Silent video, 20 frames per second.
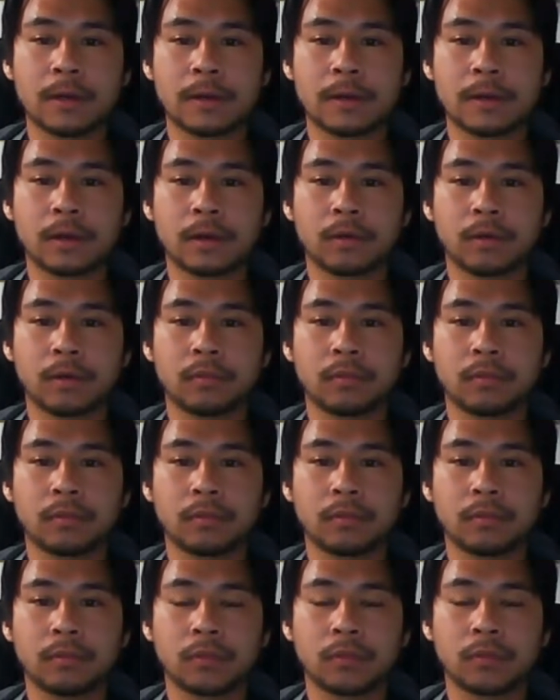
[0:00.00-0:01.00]
Um,
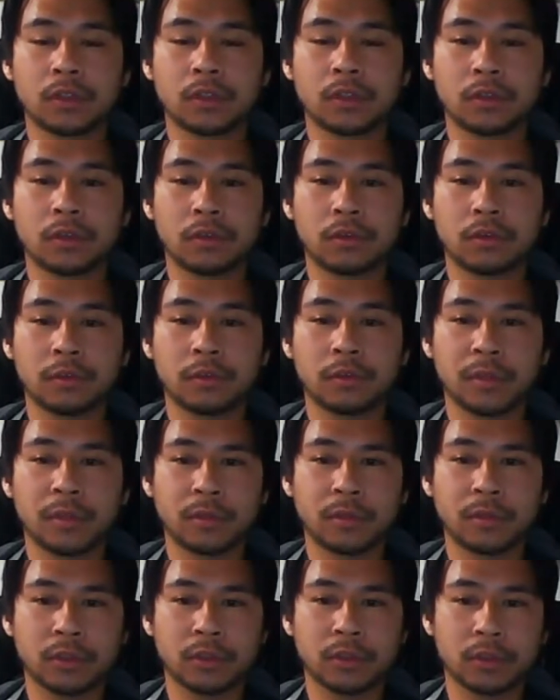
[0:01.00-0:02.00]
so you
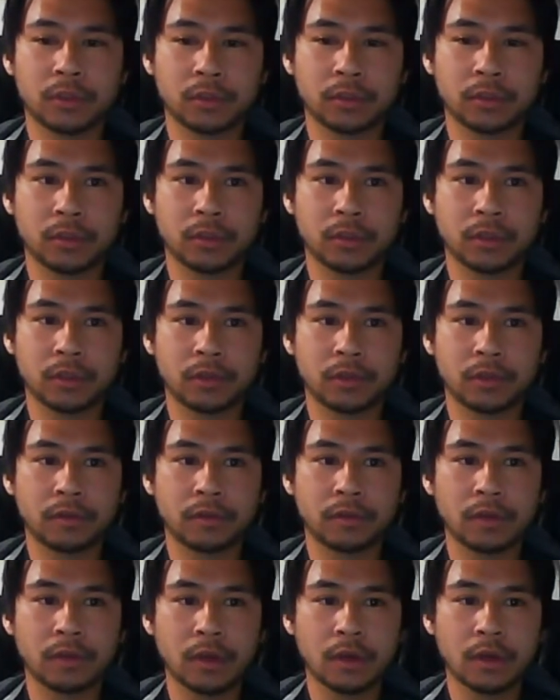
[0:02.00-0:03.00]
pretty much just
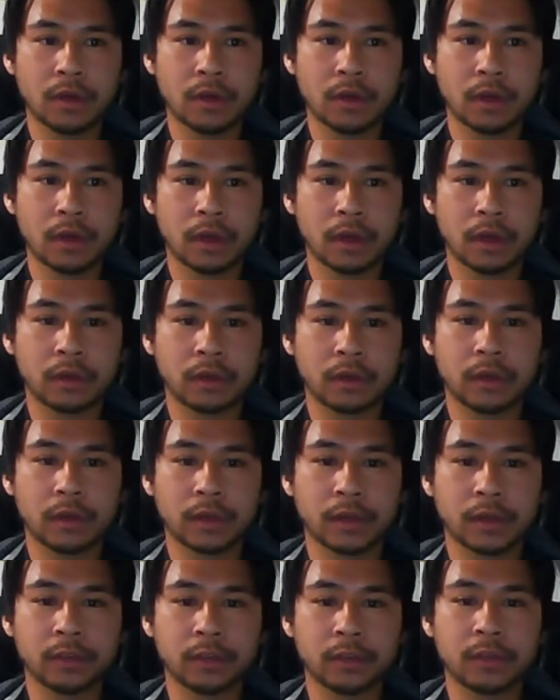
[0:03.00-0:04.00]
observe and
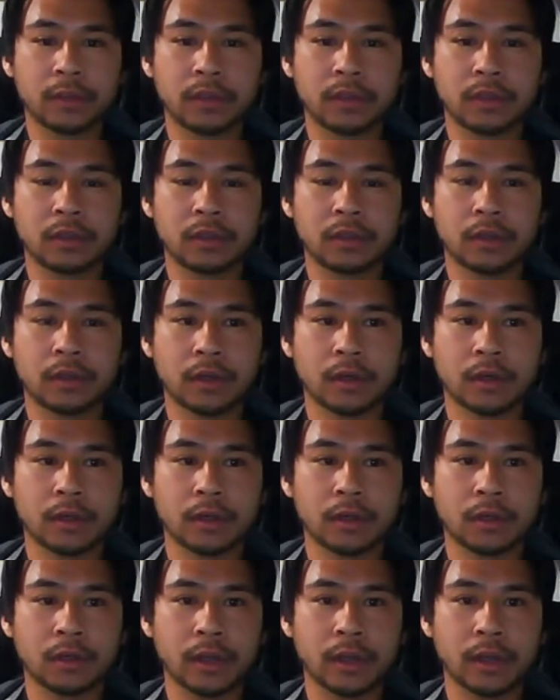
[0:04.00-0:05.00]
document
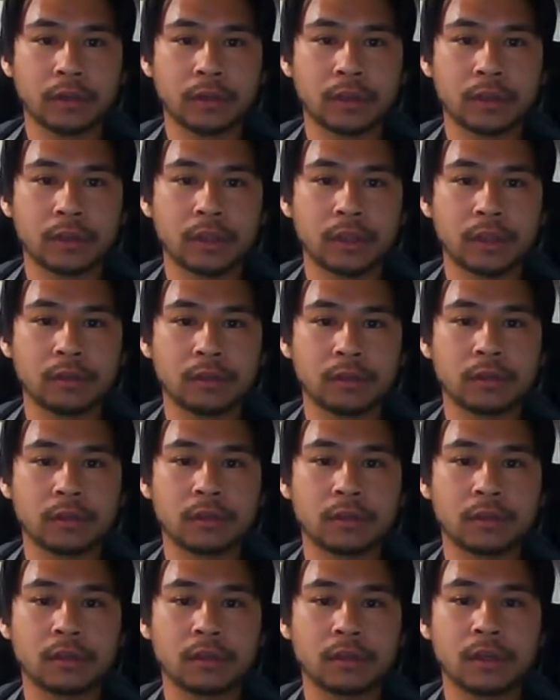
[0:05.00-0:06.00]
the language
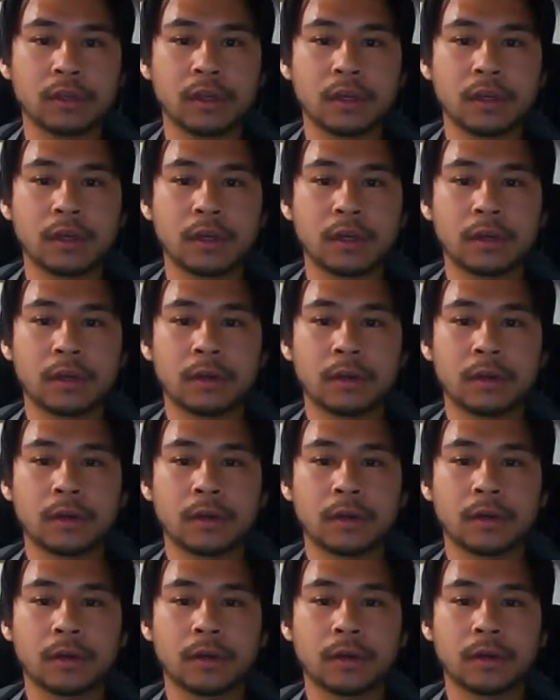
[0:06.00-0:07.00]
levels
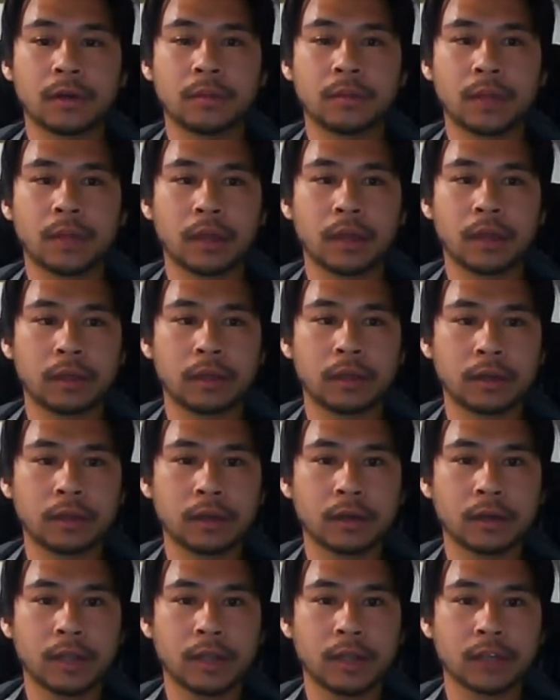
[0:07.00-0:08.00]
and
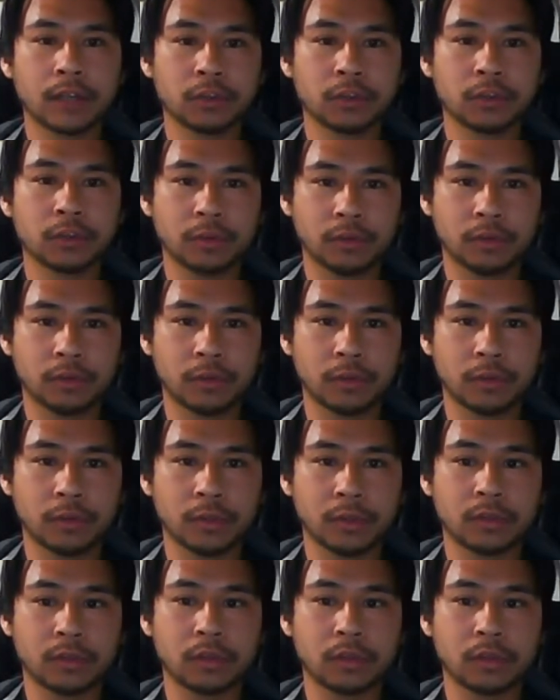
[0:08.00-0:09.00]
the classroom
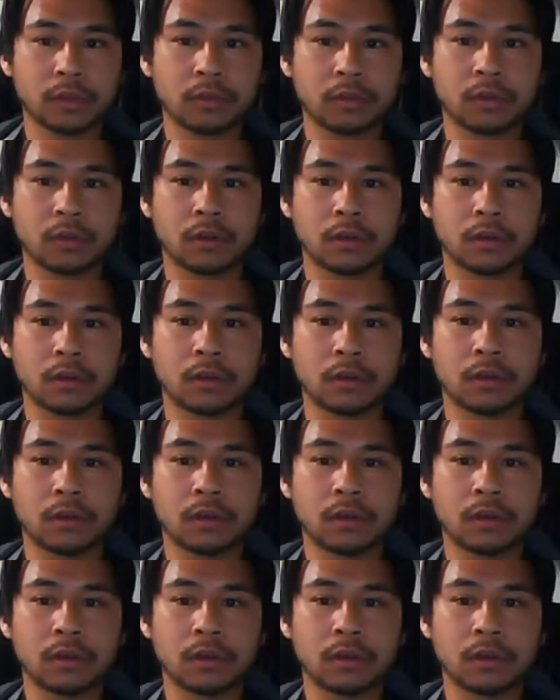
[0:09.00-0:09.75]
performance overall.